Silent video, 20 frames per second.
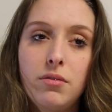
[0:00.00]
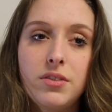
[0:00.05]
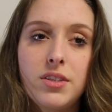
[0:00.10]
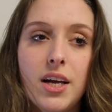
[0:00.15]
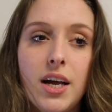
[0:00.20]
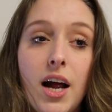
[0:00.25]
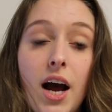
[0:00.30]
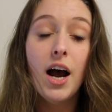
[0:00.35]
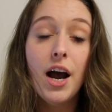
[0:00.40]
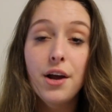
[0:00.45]

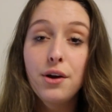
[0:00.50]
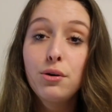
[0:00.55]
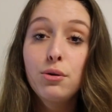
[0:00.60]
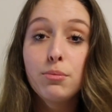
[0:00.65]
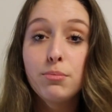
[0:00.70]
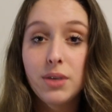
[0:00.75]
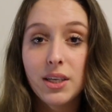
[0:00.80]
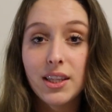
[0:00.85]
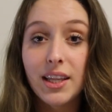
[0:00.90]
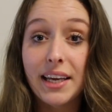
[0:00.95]
That. I
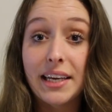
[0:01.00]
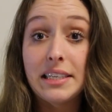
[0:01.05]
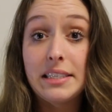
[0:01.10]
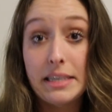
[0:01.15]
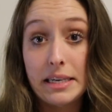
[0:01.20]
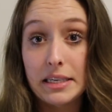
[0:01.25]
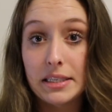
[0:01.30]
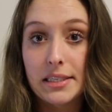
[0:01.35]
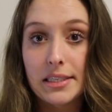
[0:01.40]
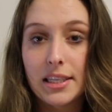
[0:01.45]
don't mean like
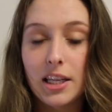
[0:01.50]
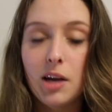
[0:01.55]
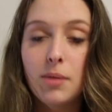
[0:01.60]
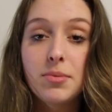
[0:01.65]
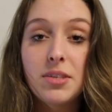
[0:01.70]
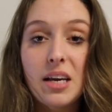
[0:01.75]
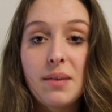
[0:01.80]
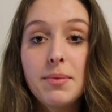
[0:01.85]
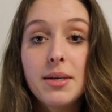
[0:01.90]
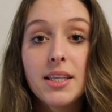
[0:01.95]
dance
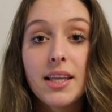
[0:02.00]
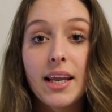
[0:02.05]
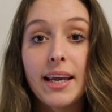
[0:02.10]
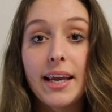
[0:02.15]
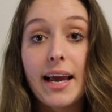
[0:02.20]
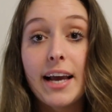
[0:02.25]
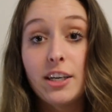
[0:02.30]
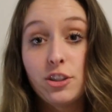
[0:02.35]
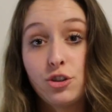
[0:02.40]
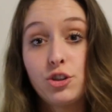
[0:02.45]
clubs, I mean
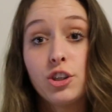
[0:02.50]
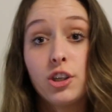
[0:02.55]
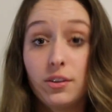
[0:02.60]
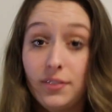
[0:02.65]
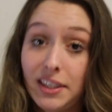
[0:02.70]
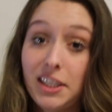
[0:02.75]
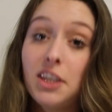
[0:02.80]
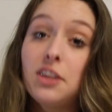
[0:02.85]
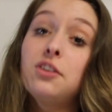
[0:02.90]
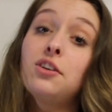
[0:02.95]
like
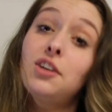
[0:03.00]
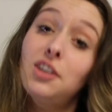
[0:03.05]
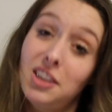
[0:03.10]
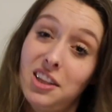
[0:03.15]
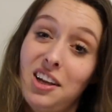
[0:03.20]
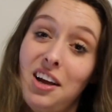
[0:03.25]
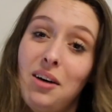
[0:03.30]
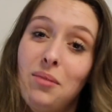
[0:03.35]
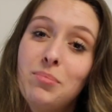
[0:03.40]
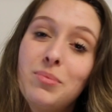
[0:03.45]
extracurricular
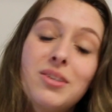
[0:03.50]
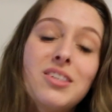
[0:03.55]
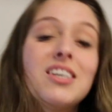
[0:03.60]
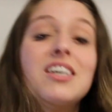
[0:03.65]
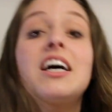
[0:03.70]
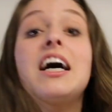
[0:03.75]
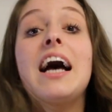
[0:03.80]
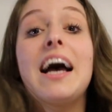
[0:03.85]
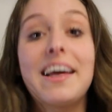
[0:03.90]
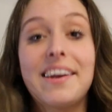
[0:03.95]
clubs
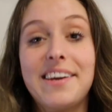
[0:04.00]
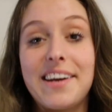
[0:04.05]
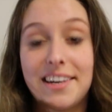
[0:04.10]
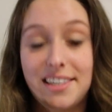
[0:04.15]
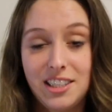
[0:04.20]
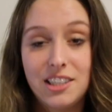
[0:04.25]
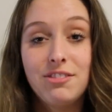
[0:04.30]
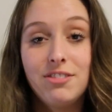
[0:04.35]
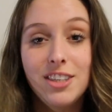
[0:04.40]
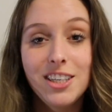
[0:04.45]
and
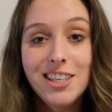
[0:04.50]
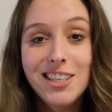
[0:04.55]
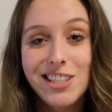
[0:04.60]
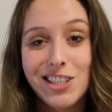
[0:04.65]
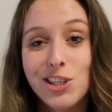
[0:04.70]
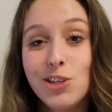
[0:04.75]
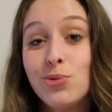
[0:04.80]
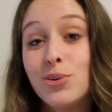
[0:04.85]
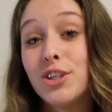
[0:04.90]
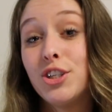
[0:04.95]

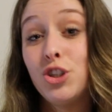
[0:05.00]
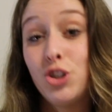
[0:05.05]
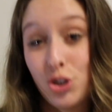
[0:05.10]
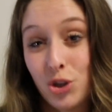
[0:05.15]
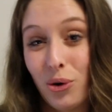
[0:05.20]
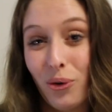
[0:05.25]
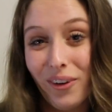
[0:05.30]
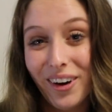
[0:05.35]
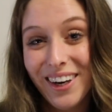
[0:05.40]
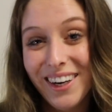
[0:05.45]
activities that you can
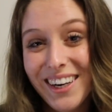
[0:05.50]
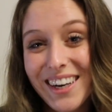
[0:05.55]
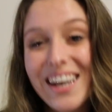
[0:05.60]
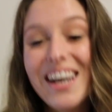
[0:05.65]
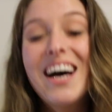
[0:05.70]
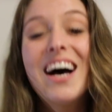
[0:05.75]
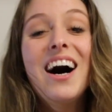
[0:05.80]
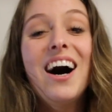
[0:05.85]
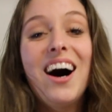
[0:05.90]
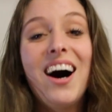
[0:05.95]
join
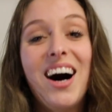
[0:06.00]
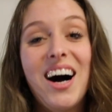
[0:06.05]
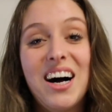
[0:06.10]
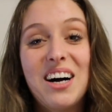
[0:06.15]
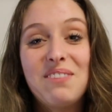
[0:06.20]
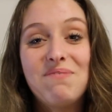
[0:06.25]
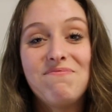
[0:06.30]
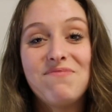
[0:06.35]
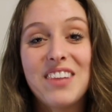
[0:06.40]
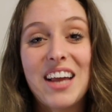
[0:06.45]

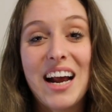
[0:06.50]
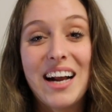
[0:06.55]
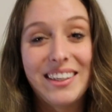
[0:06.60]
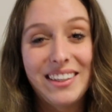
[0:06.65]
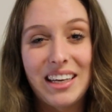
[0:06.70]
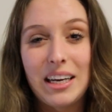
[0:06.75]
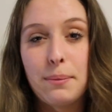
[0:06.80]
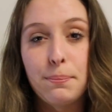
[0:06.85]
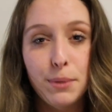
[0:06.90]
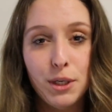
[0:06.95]
um,
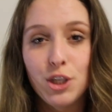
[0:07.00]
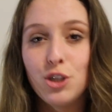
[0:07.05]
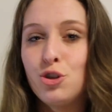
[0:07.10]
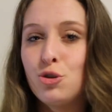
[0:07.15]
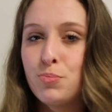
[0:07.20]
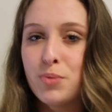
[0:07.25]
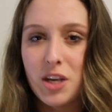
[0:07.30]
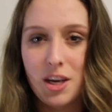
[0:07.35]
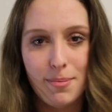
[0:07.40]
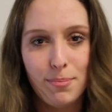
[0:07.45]
and like meet
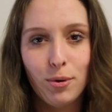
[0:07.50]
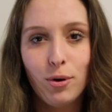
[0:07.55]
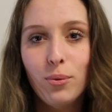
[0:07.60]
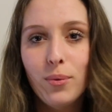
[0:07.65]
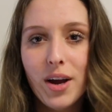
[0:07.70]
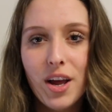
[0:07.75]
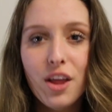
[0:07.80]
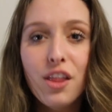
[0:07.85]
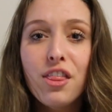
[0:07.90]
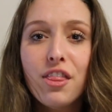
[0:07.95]
new people
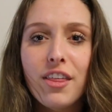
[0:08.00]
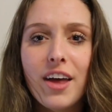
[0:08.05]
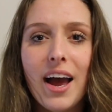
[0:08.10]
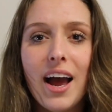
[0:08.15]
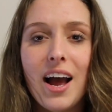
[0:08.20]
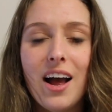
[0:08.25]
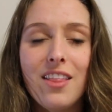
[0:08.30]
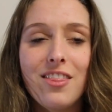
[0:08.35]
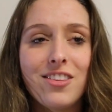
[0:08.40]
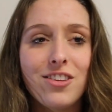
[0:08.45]
with,
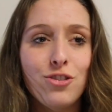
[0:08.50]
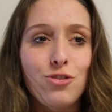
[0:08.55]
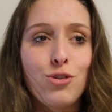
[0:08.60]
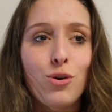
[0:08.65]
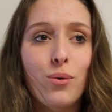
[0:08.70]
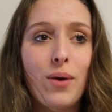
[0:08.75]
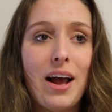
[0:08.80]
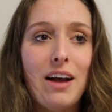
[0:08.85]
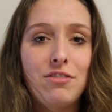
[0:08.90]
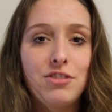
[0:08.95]
and you
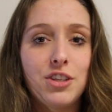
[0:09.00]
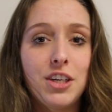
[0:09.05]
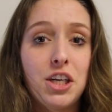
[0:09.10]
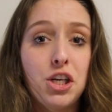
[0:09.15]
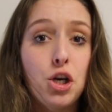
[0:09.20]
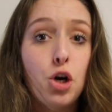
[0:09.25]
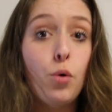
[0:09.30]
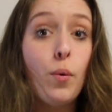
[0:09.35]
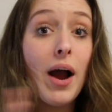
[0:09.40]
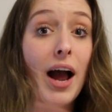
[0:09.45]
don't have to
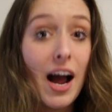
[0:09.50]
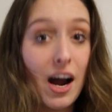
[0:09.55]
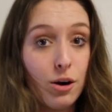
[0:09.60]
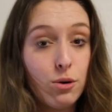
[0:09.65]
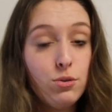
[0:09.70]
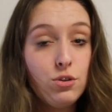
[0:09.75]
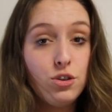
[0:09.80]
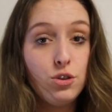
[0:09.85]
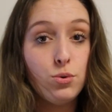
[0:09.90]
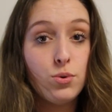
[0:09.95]
like go
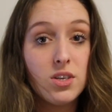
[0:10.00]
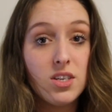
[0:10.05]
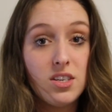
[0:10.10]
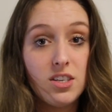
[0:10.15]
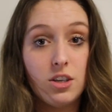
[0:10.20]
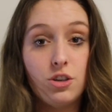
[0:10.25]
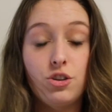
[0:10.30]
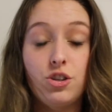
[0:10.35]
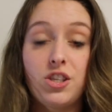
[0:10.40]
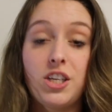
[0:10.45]
out. You can
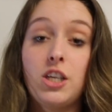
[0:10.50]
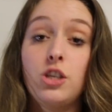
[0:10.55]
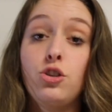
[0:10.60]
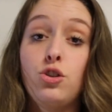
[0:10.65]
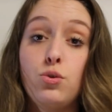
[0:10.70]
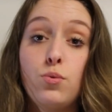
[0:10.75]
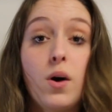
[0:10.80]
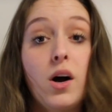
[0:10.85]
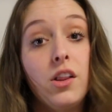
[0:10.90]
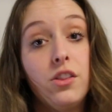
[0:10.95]
still just like
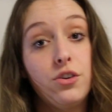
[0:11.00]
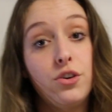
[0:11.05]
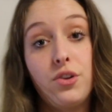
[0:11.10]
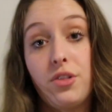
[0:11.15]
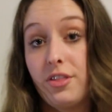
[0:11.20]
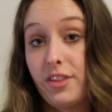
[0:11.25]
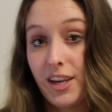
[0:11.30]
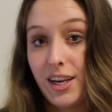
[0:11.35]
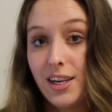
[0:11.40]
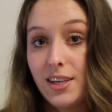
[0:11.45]
do other
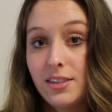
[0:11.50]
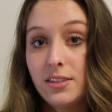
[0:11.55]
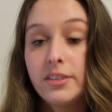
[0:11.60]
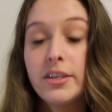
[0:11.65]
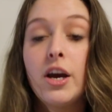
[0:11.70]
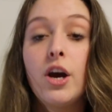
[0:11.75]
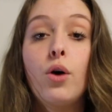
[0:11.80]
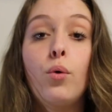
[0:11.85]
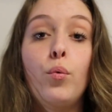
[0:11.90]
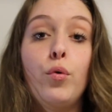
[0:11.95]
things
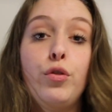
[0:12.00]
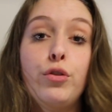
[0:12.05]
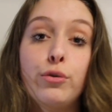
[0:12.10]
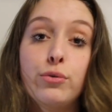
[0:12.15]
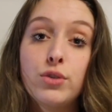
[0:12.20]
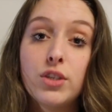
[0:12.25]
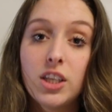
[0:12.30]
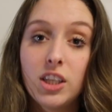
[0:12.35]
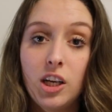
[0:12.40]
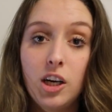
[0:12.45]
with
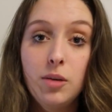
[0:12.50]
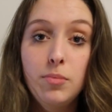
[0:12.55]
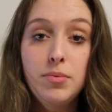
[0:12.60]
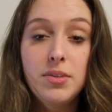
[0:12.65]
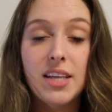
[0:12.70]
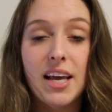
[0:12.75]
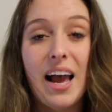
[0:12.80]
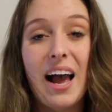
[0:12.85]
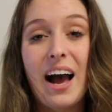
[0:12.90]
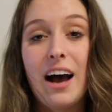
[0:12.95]
those
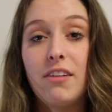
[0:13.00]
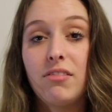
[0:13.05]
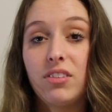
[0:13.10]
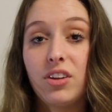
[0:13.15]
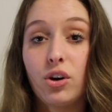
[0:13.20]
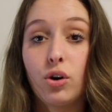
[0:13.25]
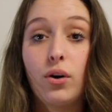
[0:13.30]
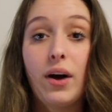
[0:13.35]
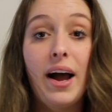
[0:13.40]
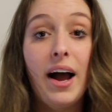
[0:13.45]
clubs that have
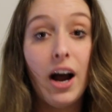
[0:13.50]
little